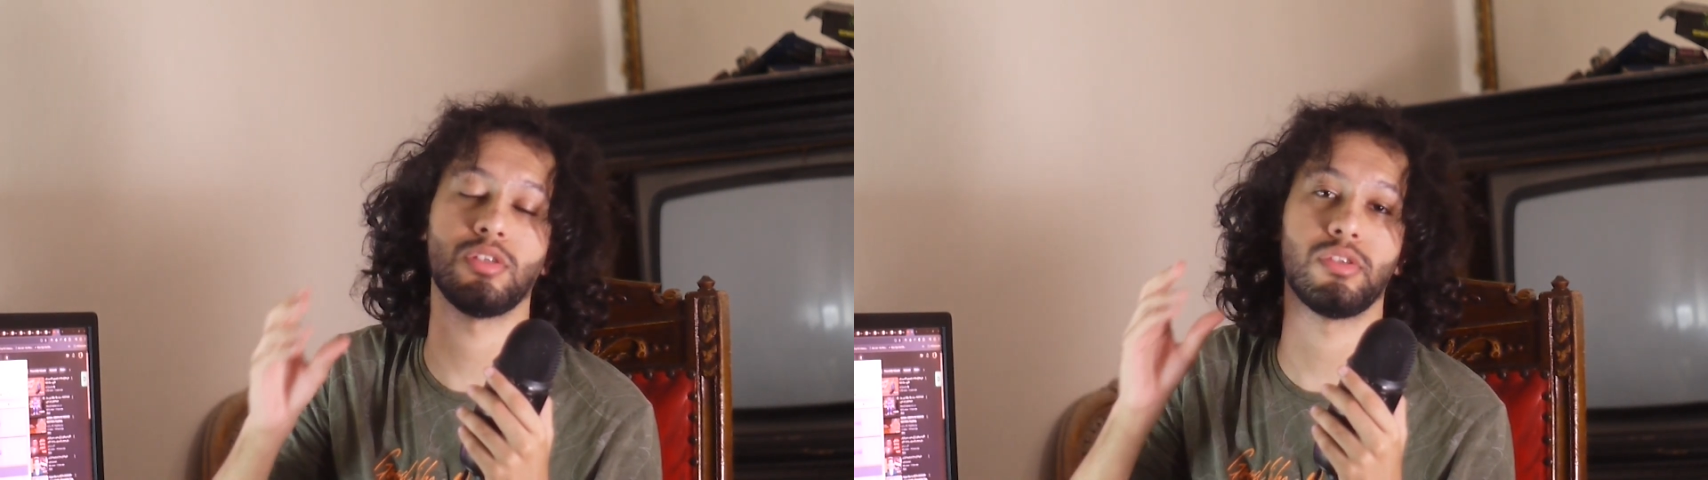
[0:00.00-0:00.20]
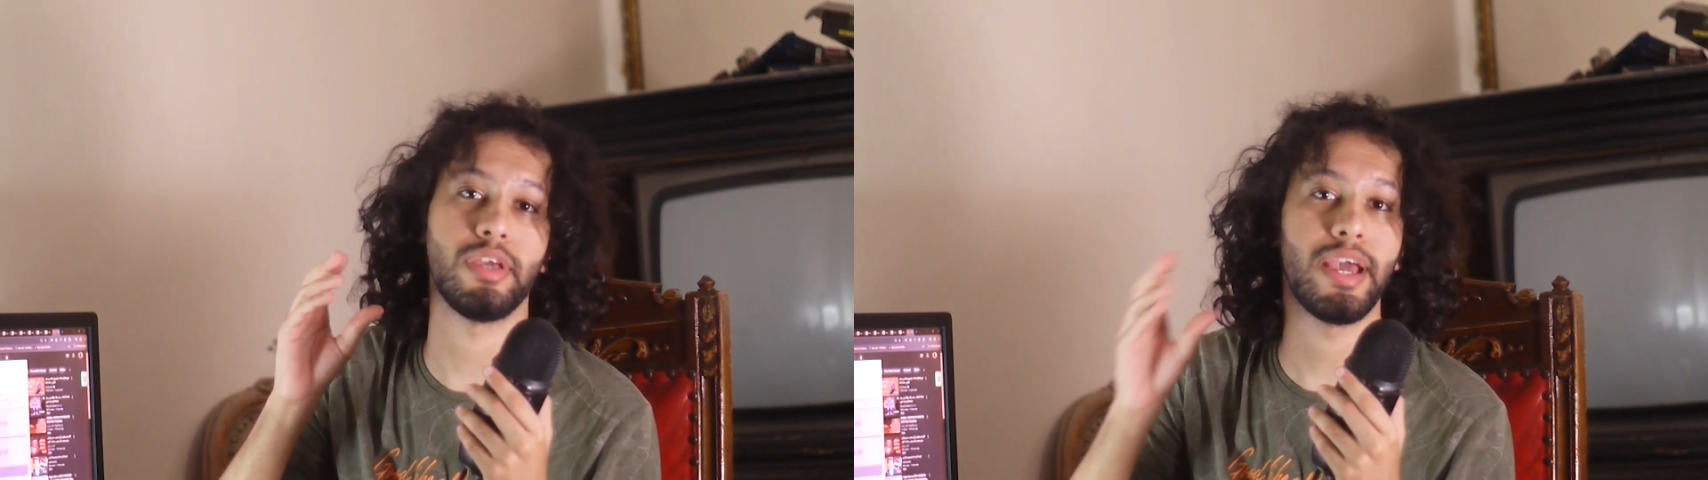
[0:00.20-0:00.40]

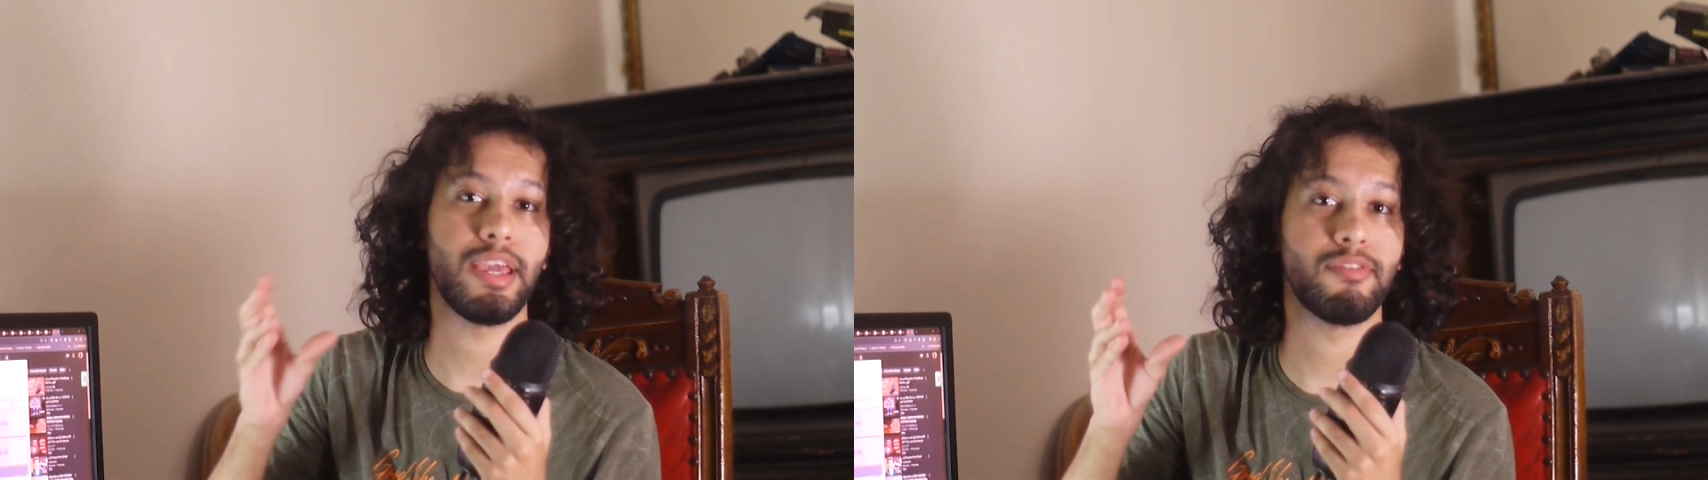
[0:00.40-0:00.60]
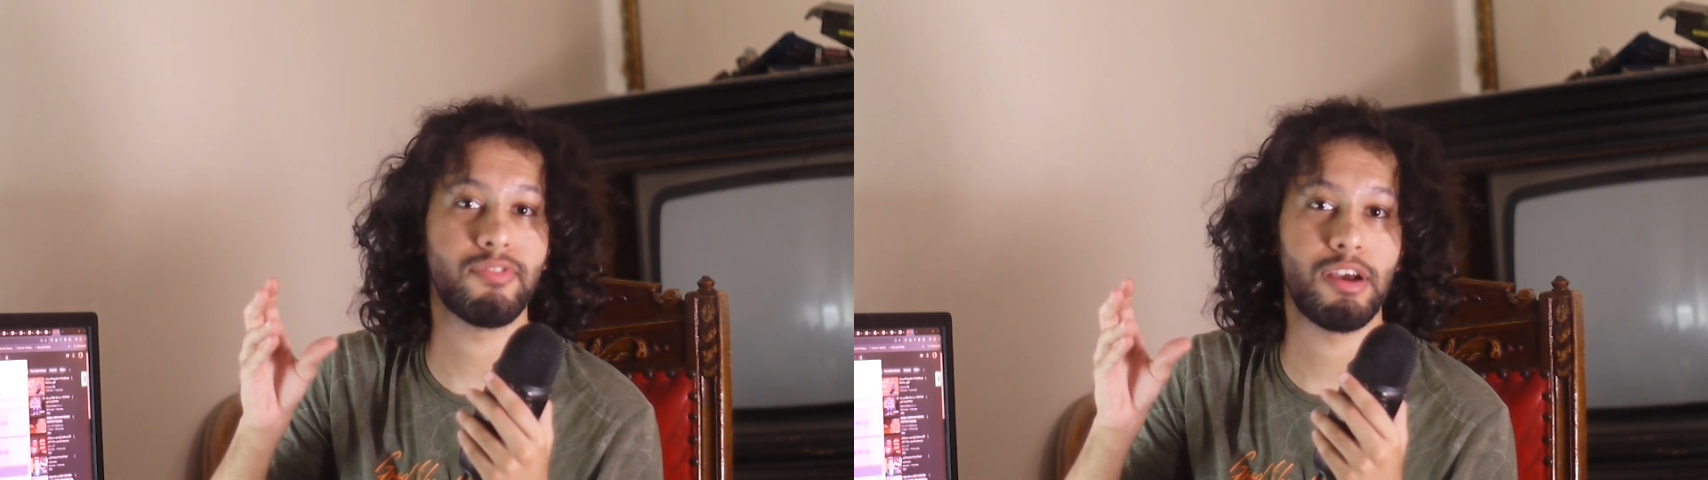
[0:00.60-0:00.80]
on the
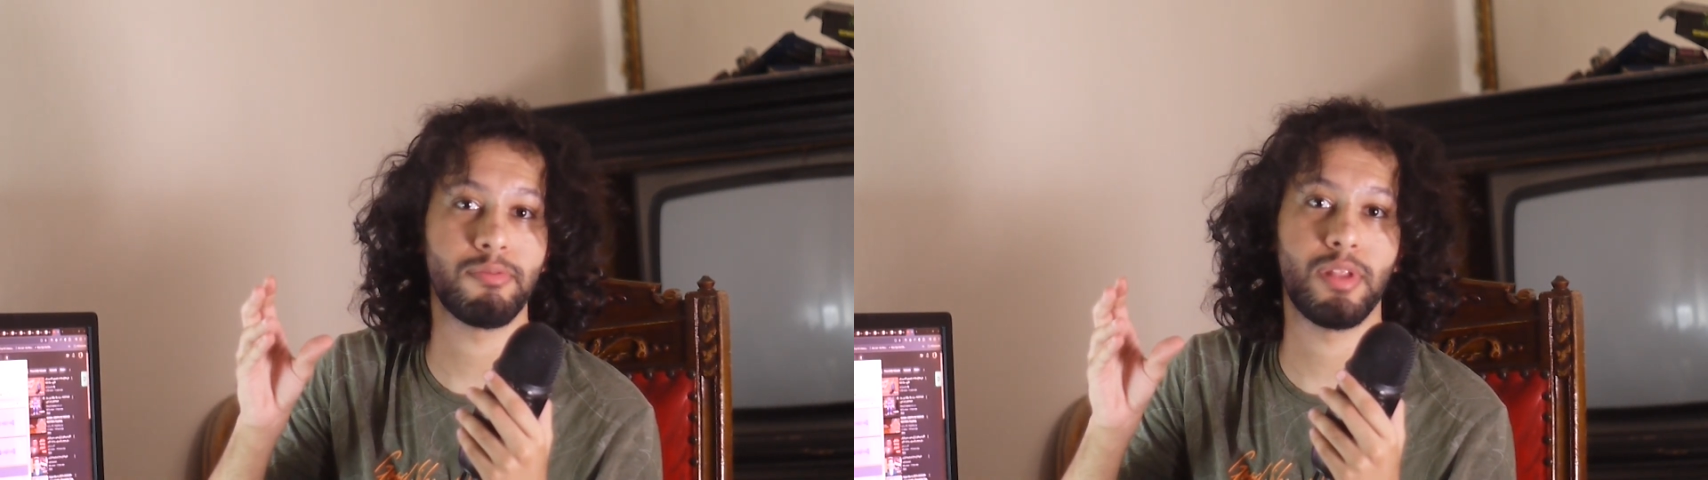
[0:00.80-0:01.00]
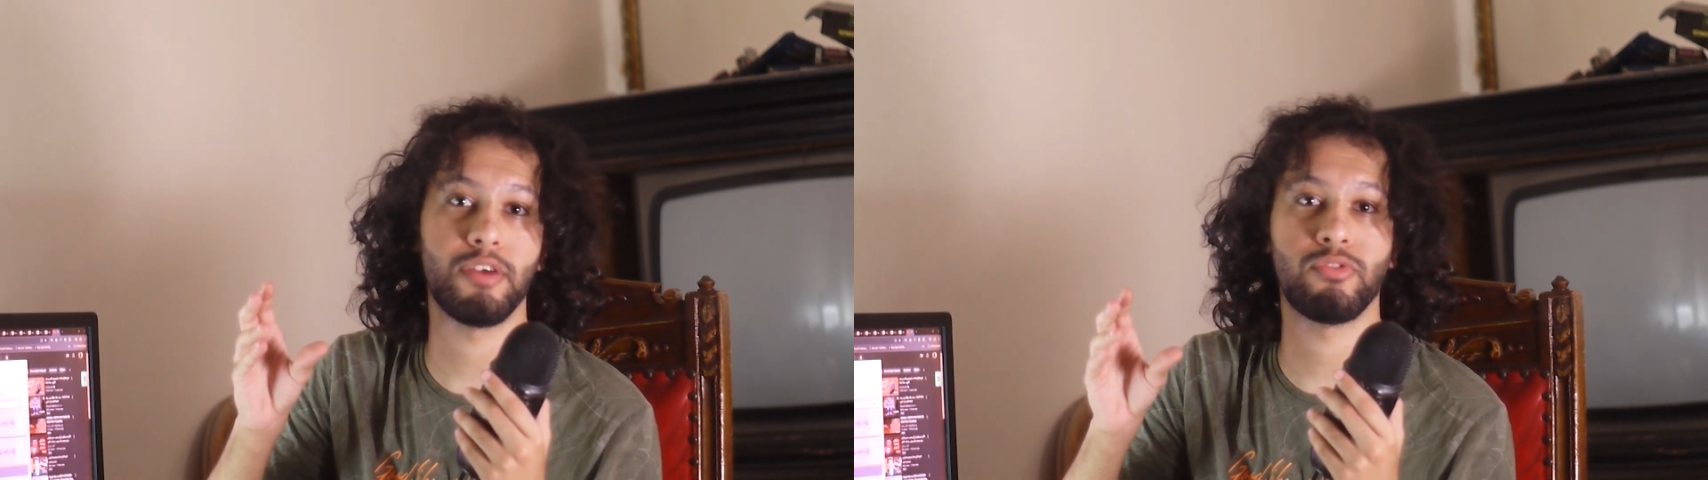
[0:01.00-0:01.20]

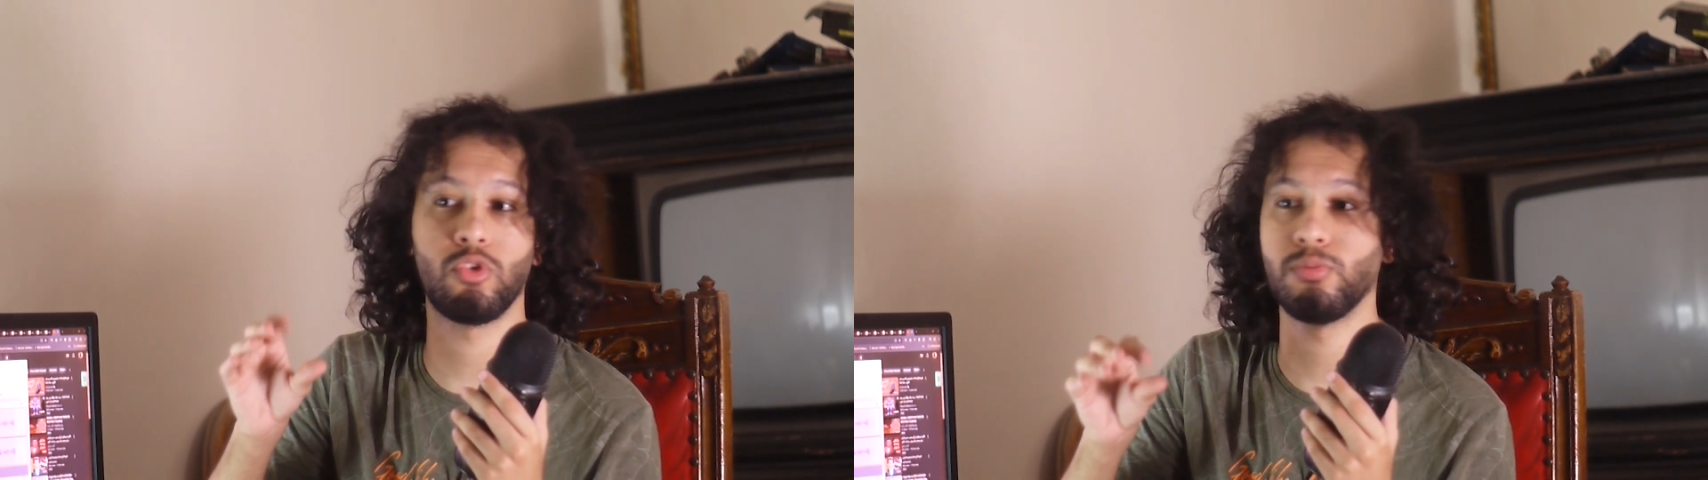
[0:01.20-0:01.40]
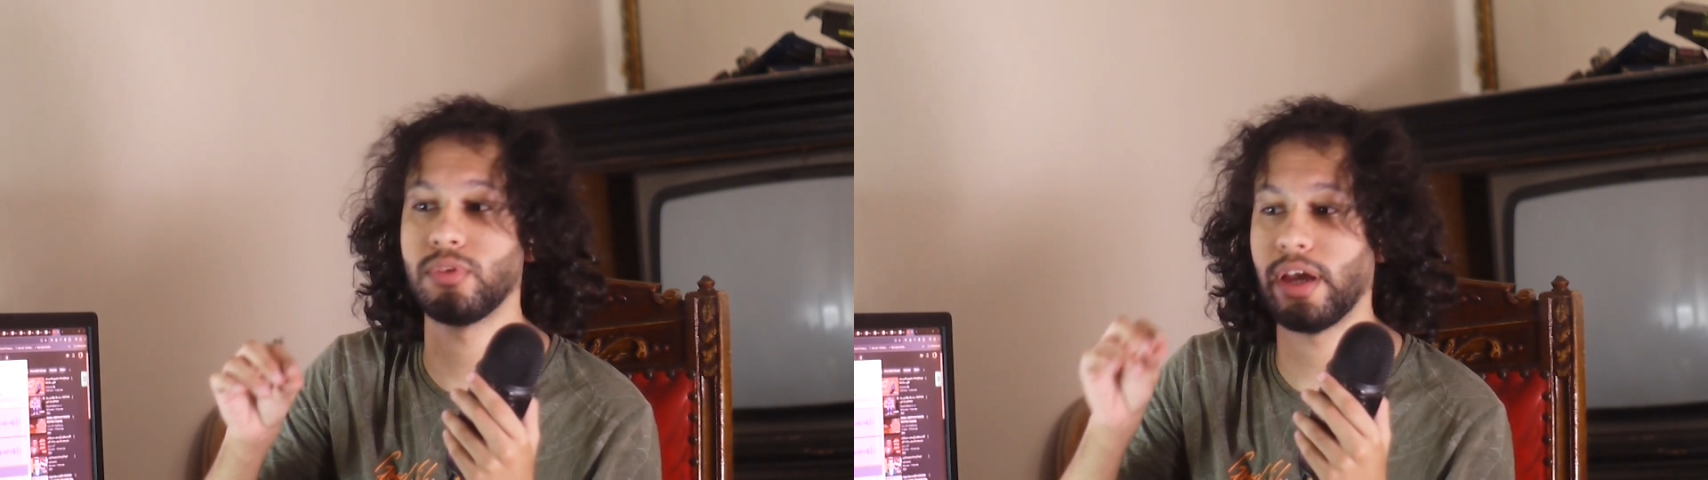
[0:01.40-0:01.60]
AM5
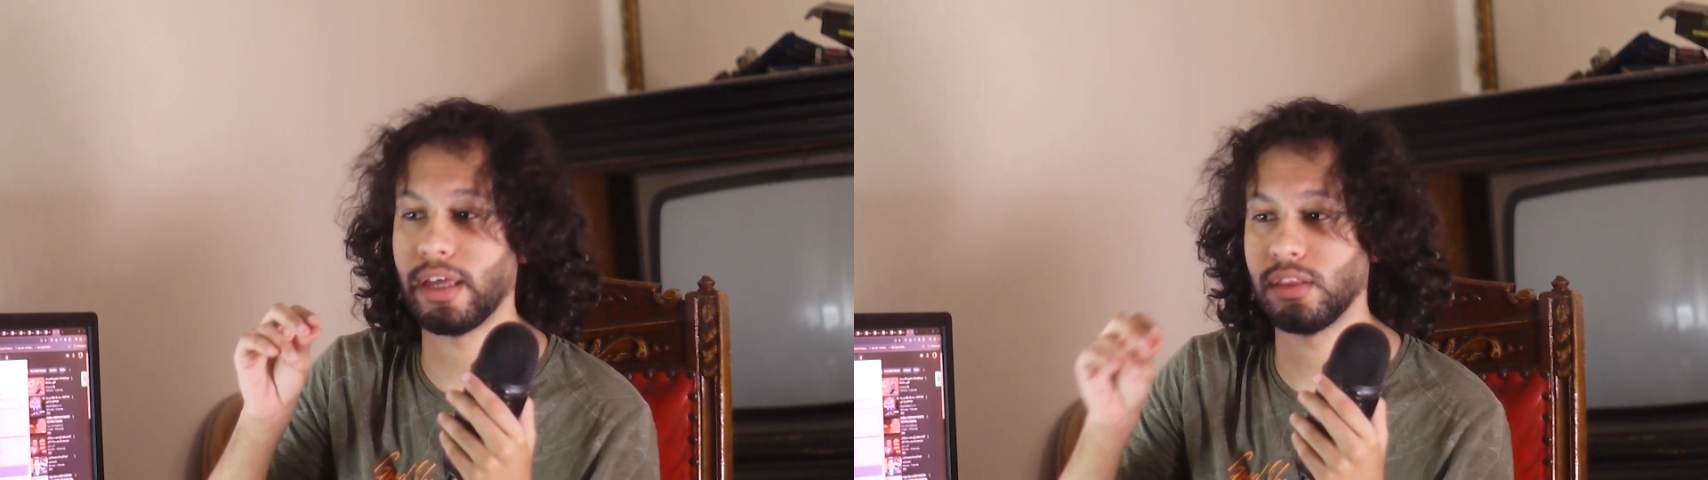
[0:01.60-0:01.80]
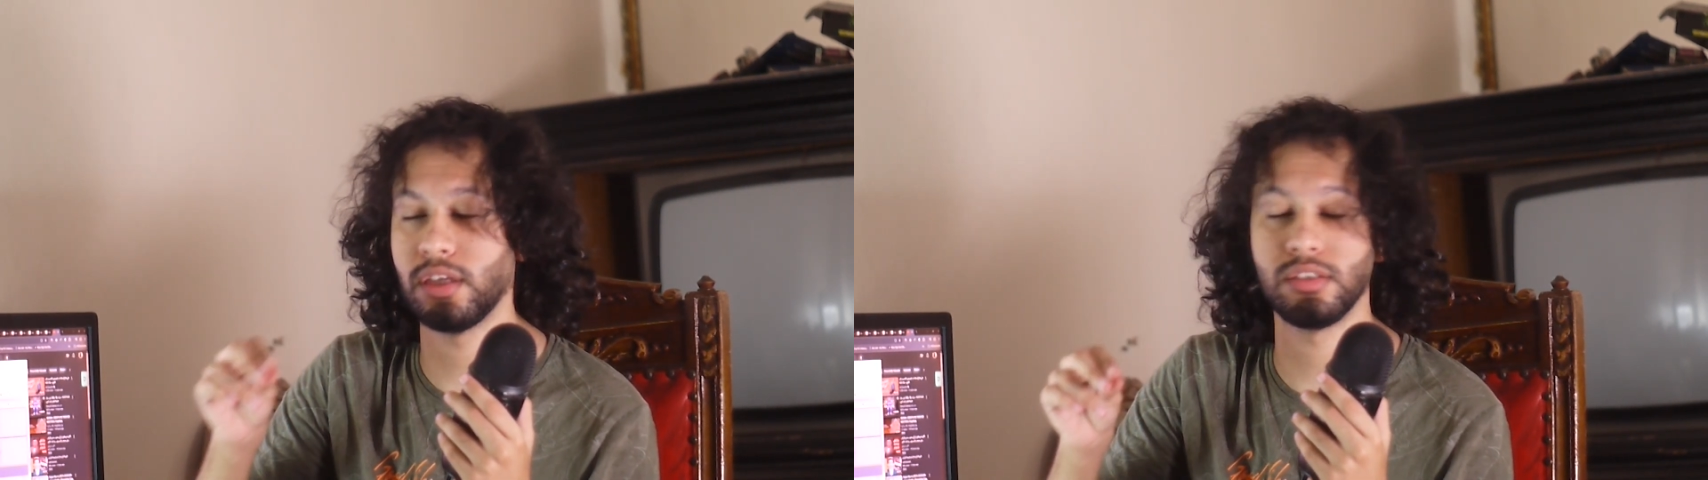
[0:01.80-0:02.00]
platform
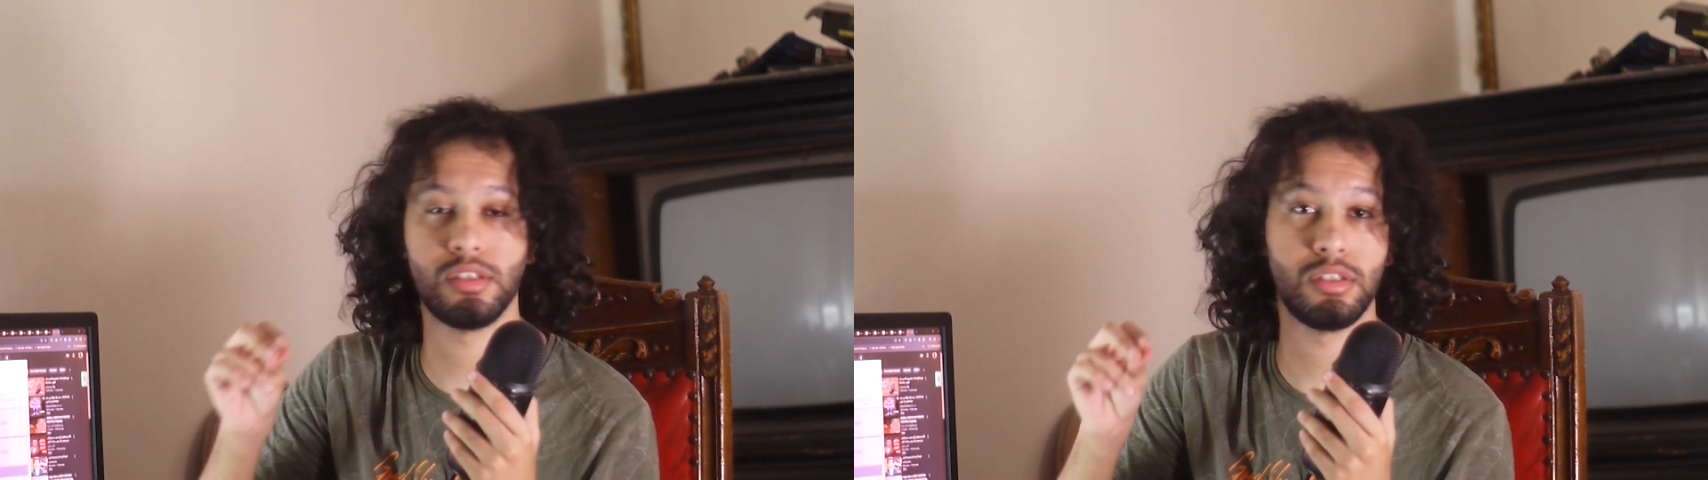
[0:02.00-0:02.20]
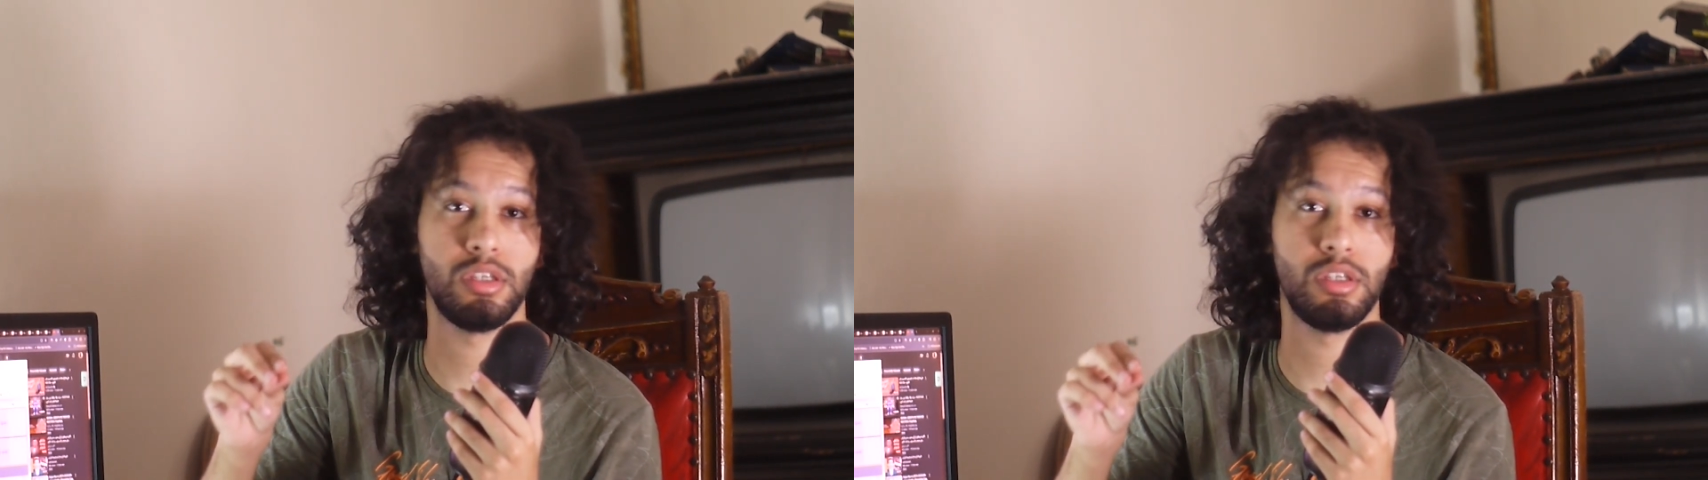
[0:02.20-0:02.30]
that doesn't